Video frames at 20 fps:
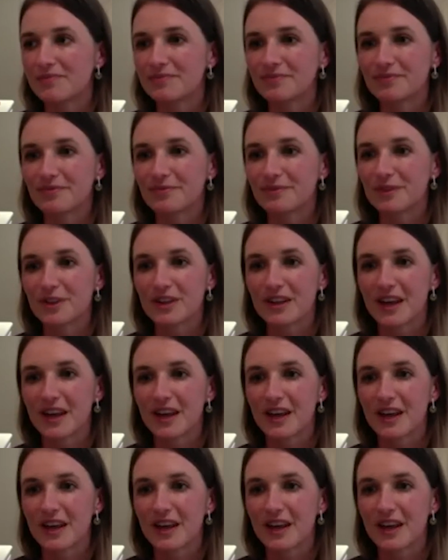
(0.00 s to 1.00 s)

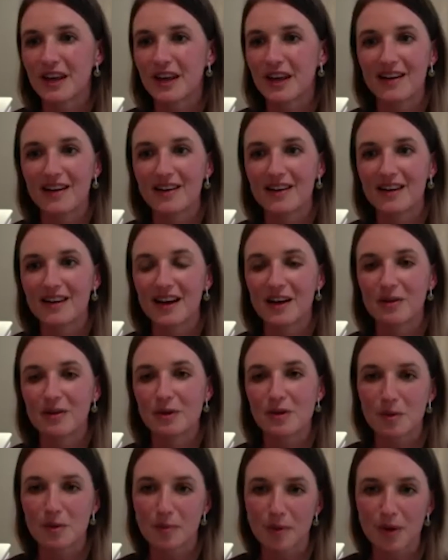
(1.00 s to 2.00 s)
together, and we're
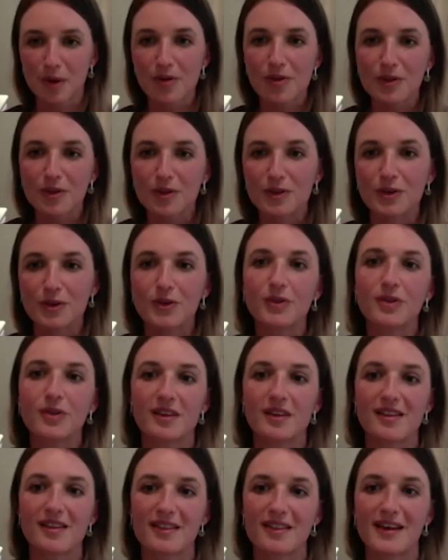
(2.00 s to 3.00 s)
supposed to do
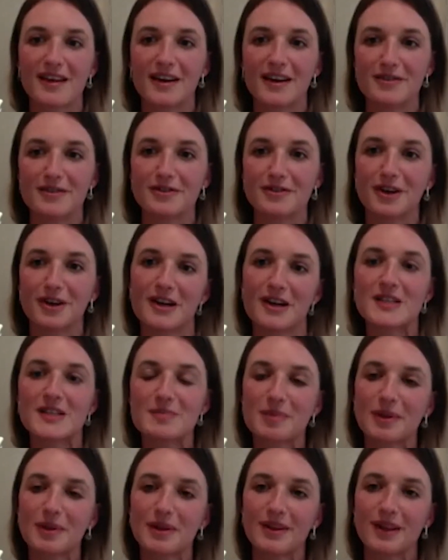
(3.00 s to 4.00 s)
this thing of
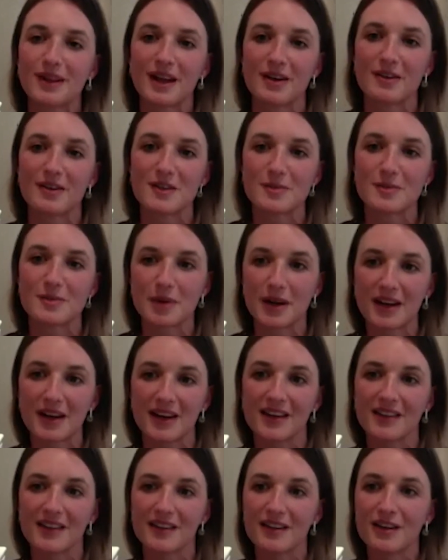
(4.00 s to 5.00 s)
gospel and of
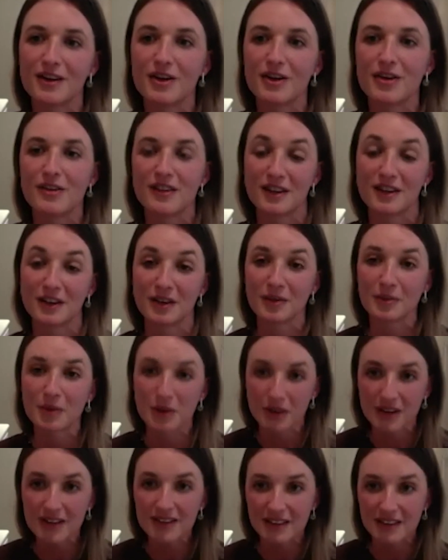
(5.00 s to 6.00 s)
spreading the news and
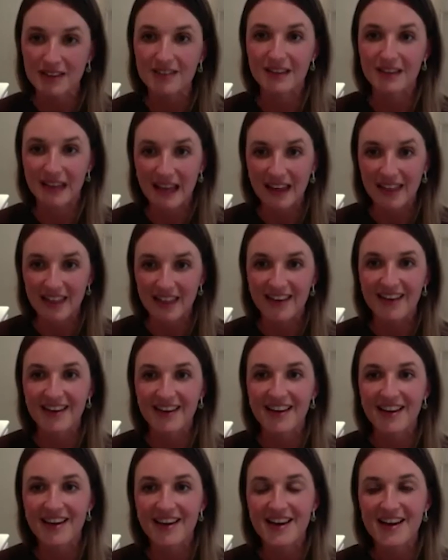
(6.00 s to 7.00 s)
community together.
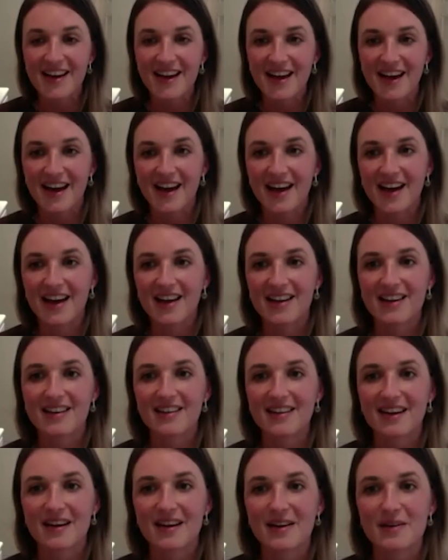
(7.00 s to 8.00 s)
And
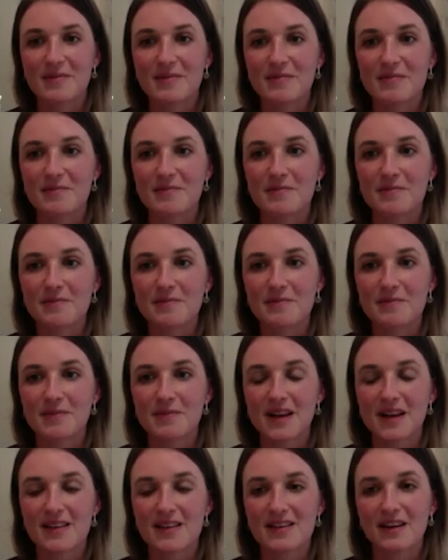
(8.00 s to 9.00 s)

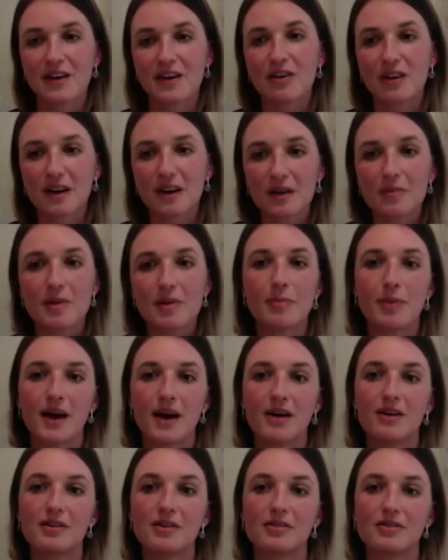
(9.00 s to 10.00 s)
that's incredibly
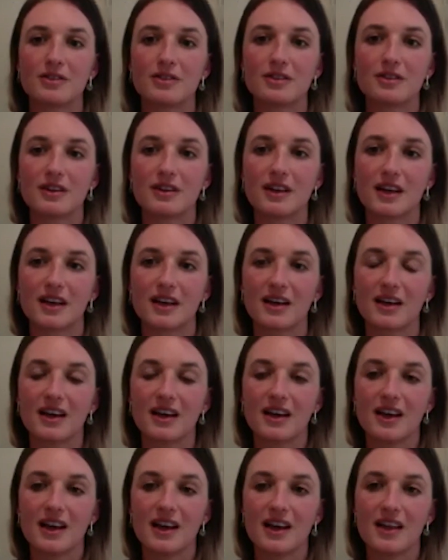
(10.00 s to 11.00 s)
powerful. Like,
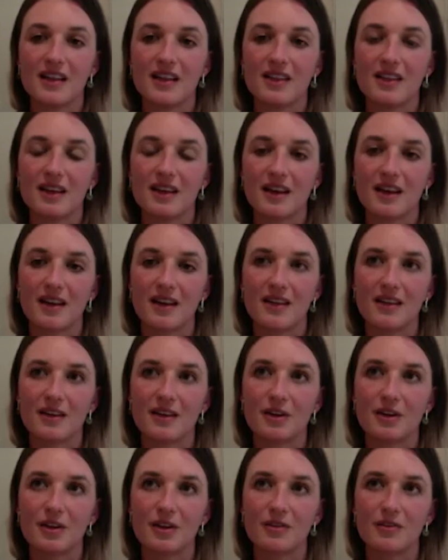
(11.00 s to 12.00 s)

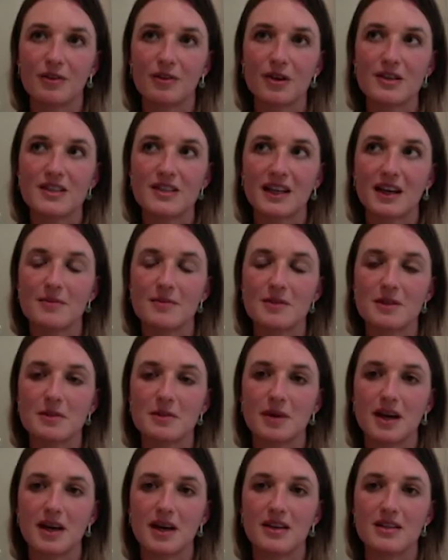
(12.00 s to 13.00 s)
the verse that comes to
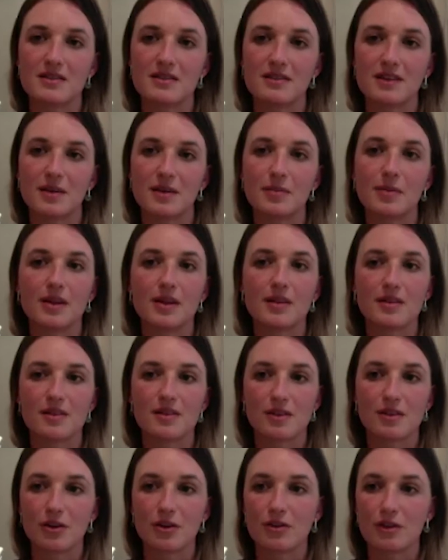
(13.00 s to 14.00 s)
mind is Philippians
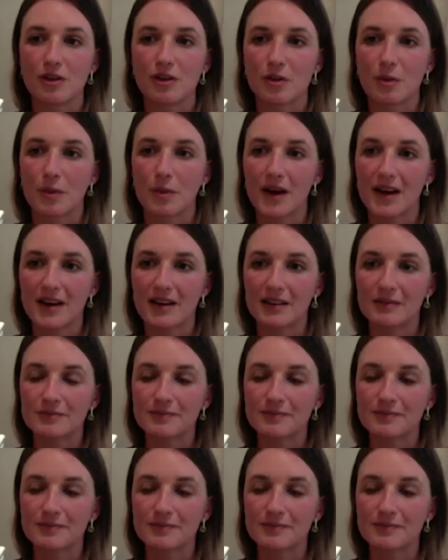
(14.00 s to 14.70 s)
2 verse 1